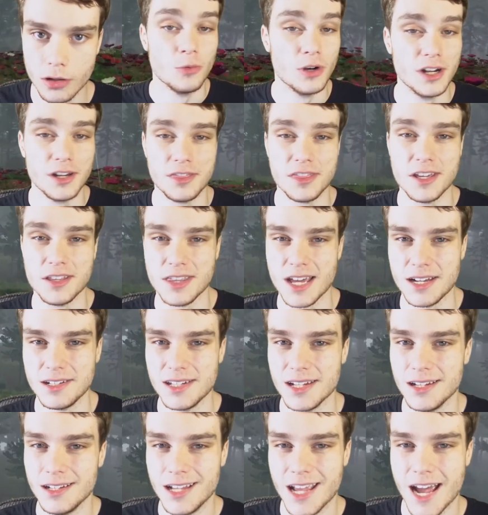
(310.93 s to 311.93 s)
One thing that
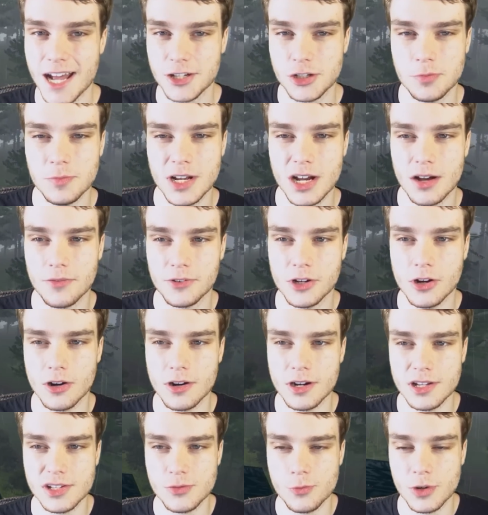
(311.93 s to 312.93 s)
did catch me off
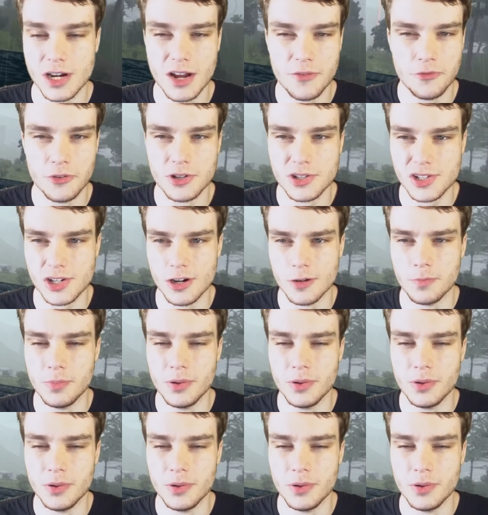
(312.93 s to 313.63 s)
guard is when I first started